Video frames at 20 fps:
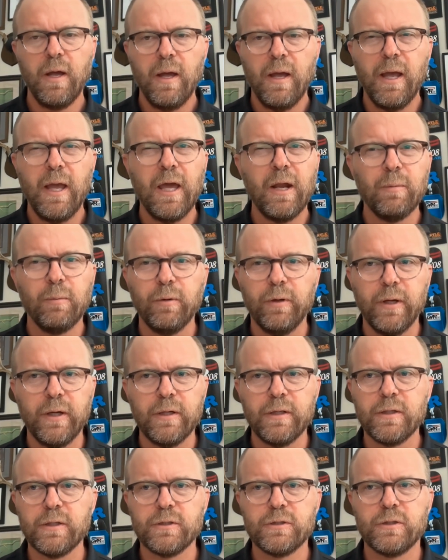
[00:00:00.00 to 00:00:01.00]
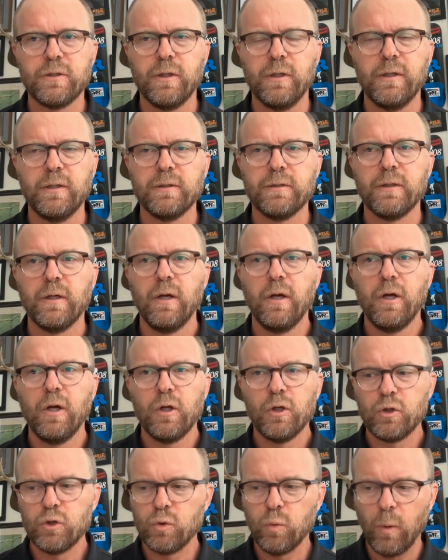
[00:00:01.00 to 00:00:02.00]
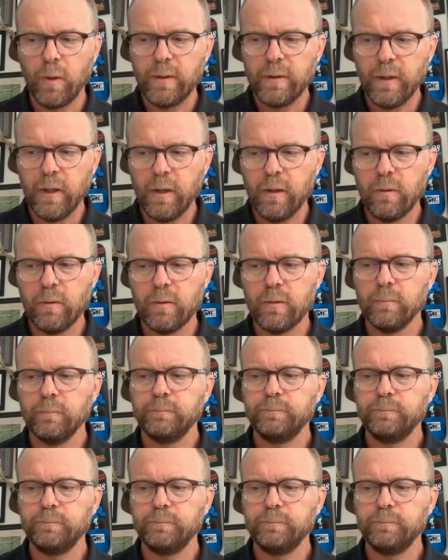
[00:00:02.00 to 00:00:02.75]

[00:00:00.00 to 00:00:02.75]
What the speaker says: Hannibal Industries, Twin Load,